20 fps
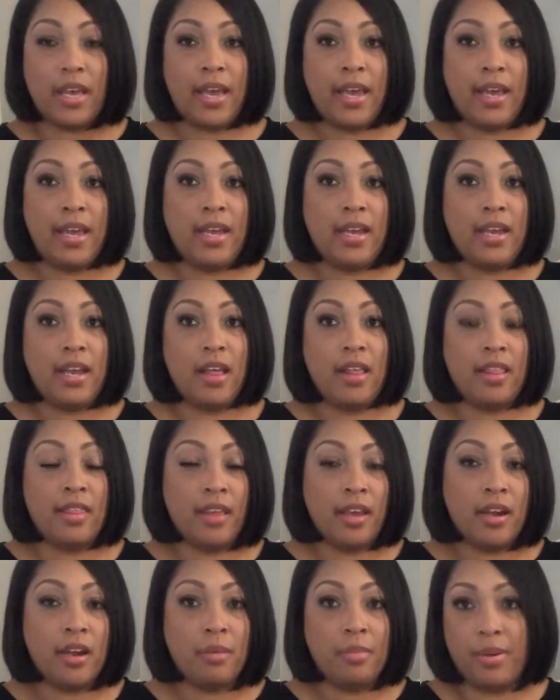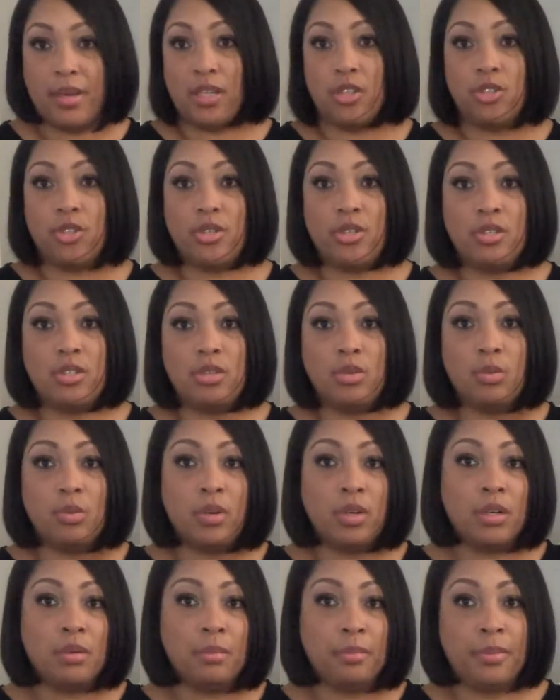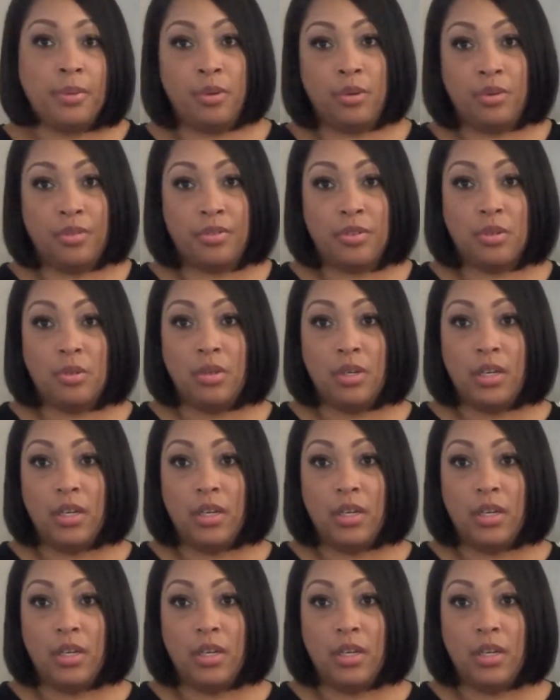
and their pictures were beautiful.